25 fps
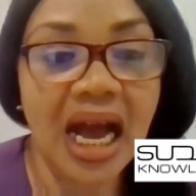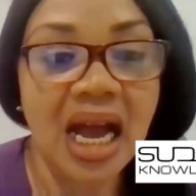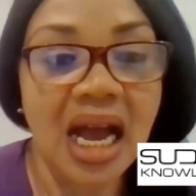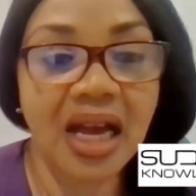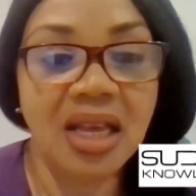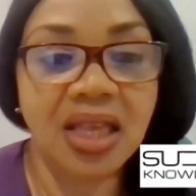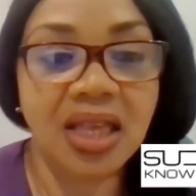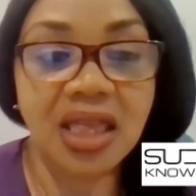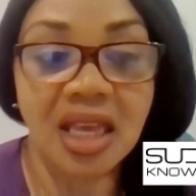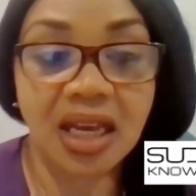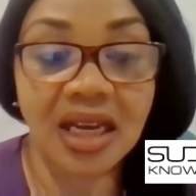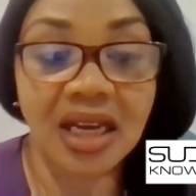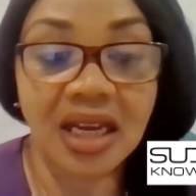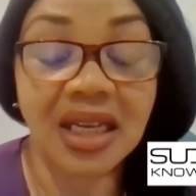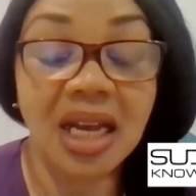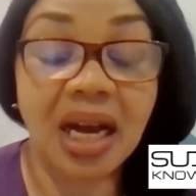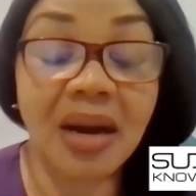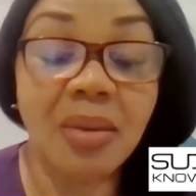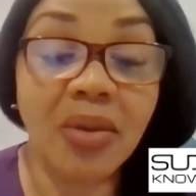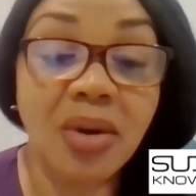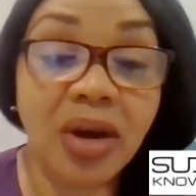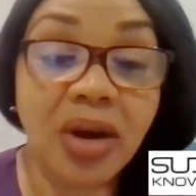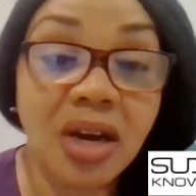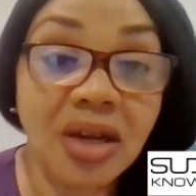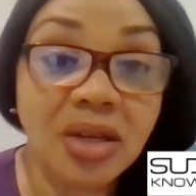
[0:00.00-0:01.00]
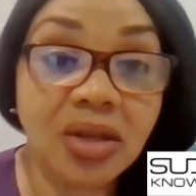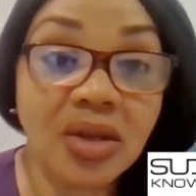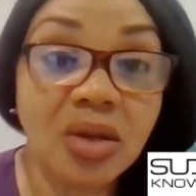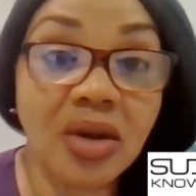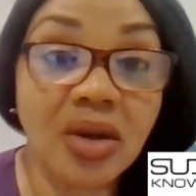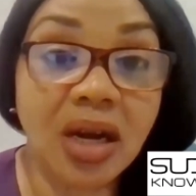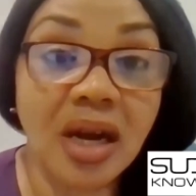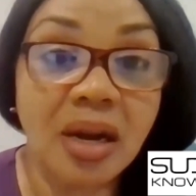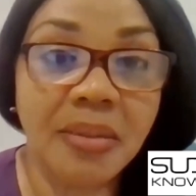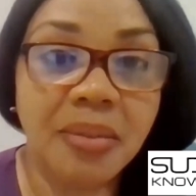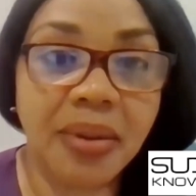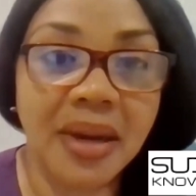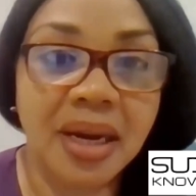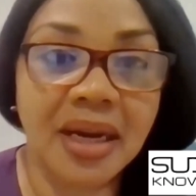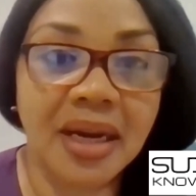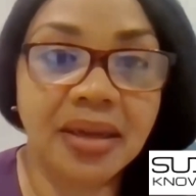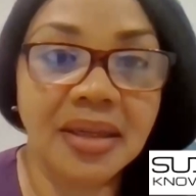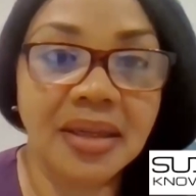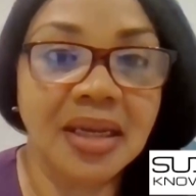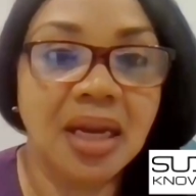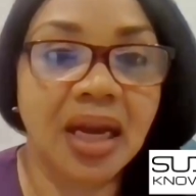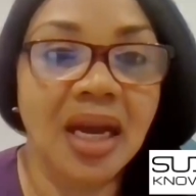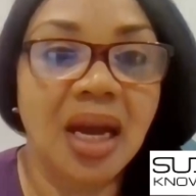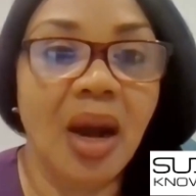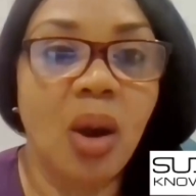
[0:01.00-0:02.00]
I said, I'm going to talk
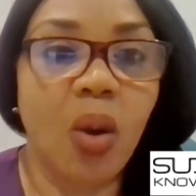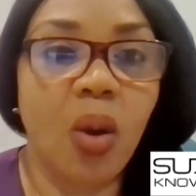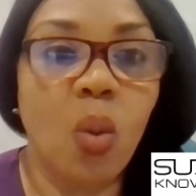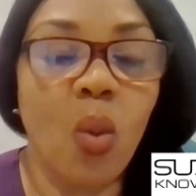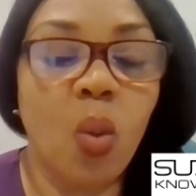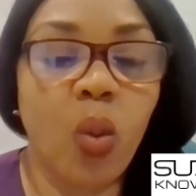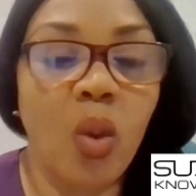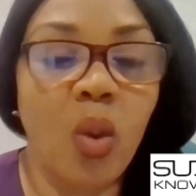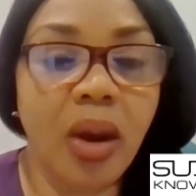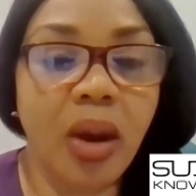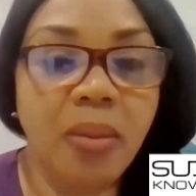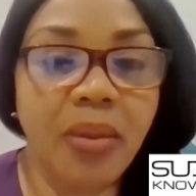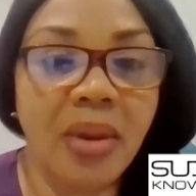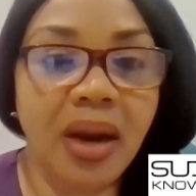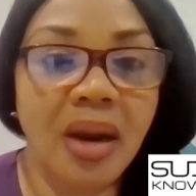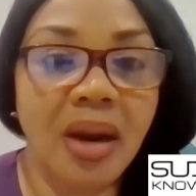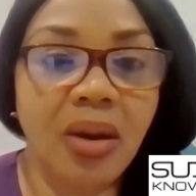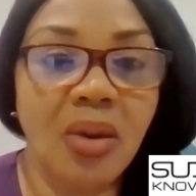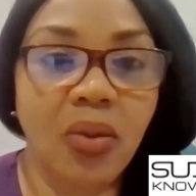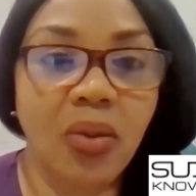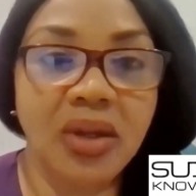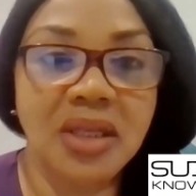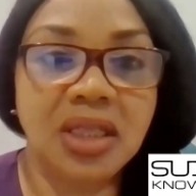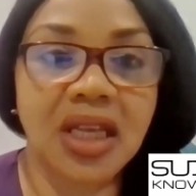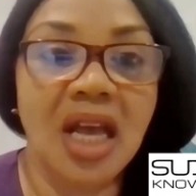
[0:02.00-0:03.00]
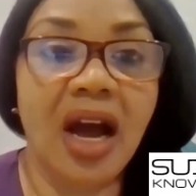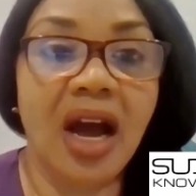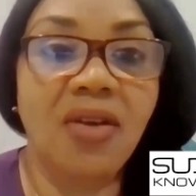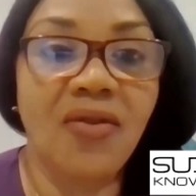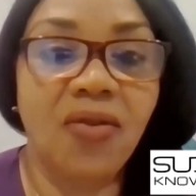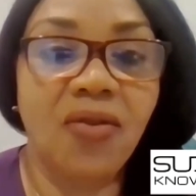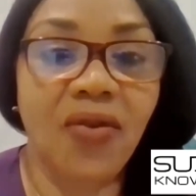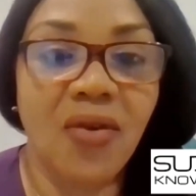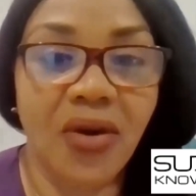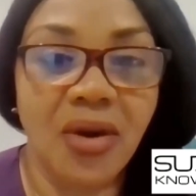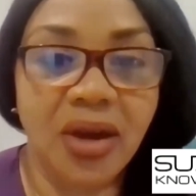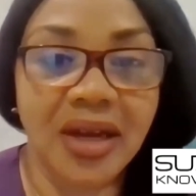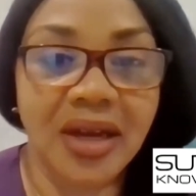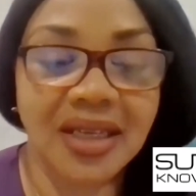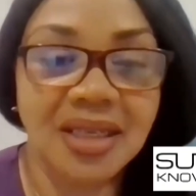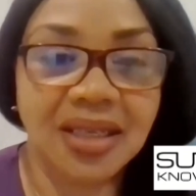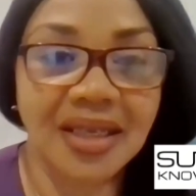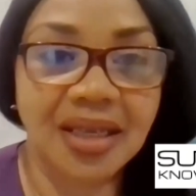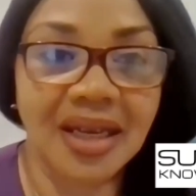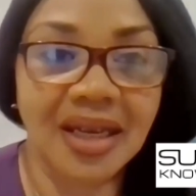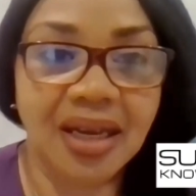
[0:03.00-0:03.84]
about women with a voice.